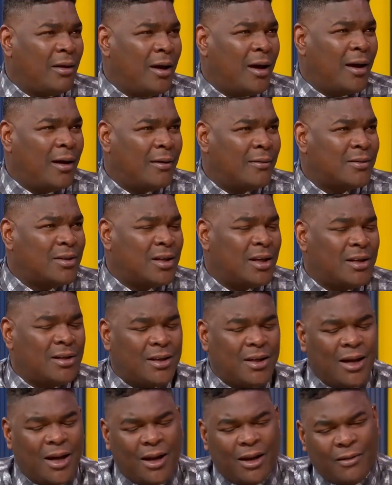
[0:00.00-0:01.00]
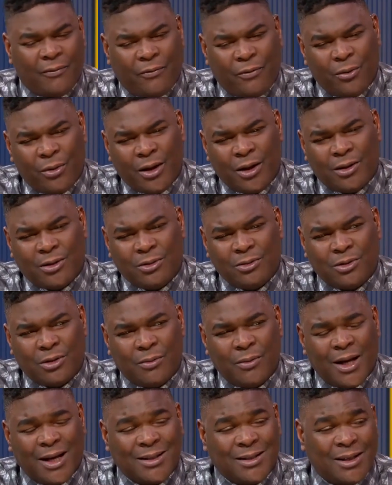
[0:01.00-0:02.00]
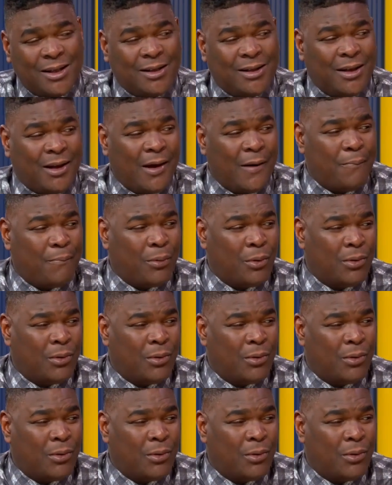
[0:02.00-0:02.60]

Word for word: yeah, 68 to 42. So we got 68. The, the